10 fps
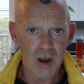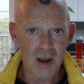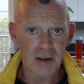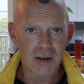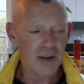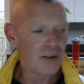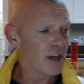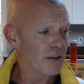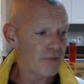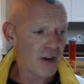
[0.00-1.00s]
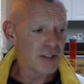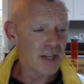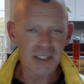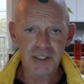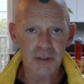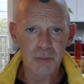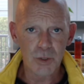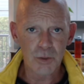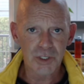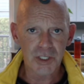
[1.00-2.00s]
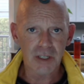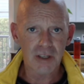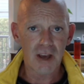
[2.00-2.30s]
and you get fantastic music,